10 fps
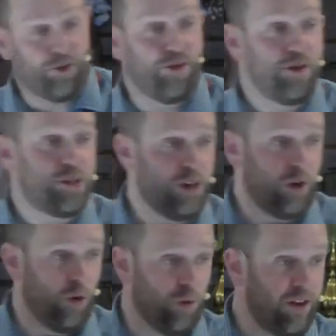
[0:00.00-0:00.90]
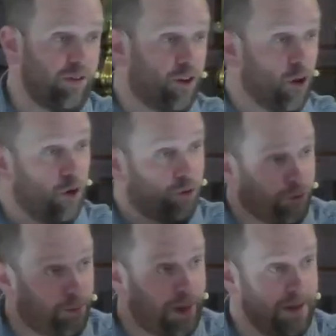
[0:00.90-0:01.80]
future glory of
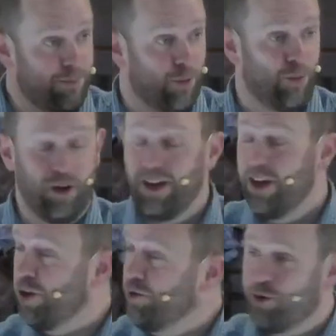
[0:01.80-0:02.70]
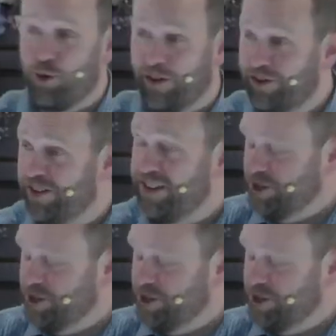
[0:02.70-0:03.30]
God's people who've trusted in